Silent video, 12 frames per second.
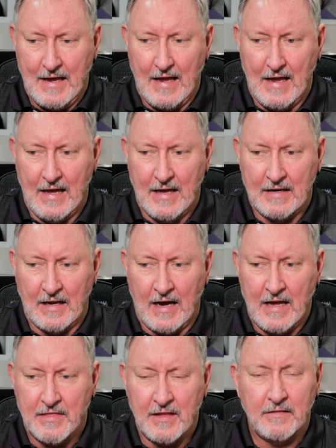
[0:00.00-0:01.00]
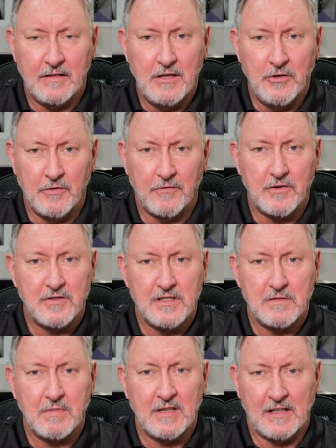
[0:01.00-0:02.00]
And I think the universe
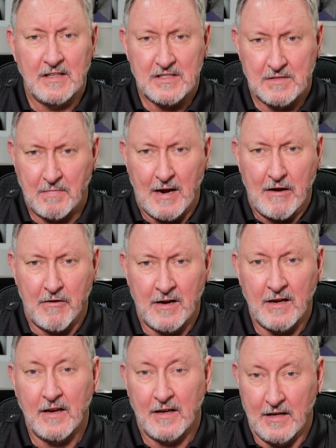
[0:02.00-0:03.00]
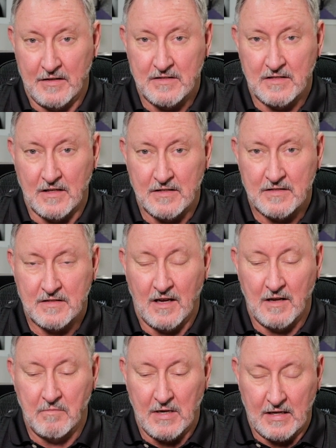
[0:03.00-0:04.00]
has been conspiring against us
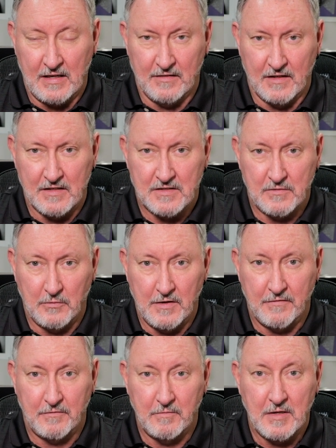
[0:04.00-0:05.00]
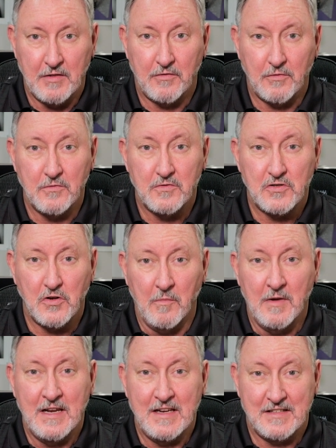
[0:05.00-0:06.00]
on making this. We've been through so
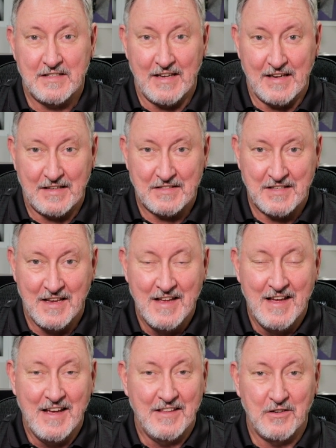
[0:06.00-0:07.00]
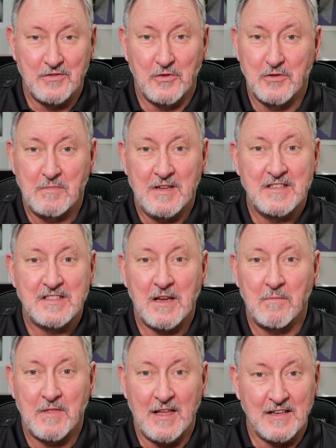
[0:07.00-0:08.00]
many takes, and there's always been
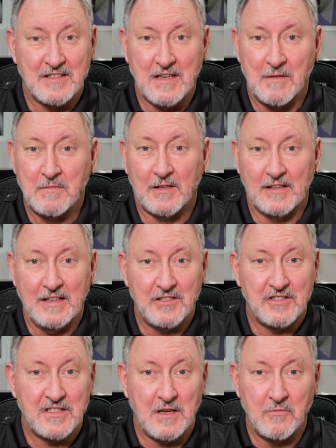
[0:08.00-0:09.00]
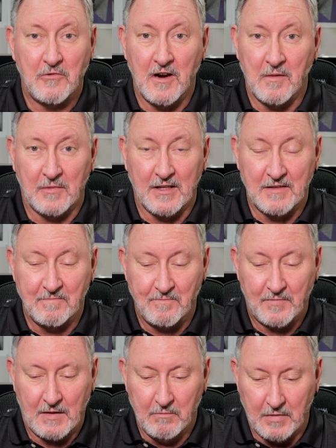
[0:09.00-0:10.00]
something, some glitch, some gremlin,
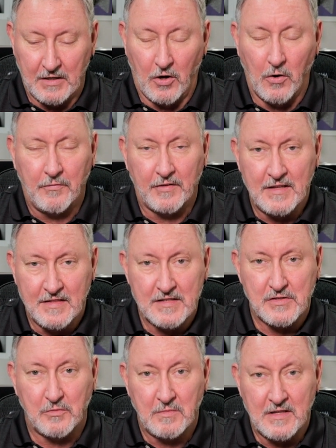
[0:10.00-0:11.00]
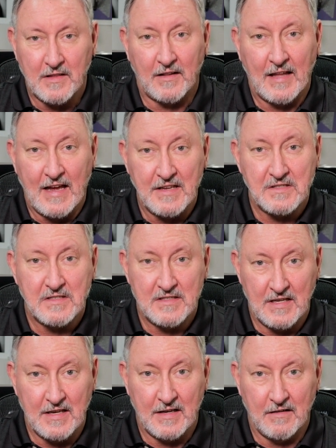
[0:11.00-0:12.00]
but hopefully this will be the last
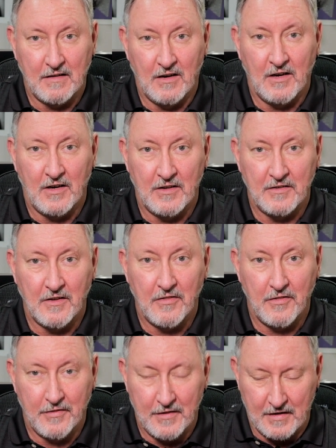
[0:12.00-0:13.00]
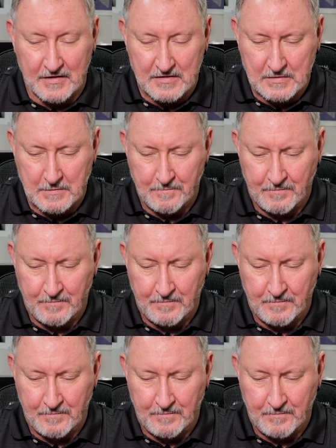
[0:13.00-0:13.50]
take on this.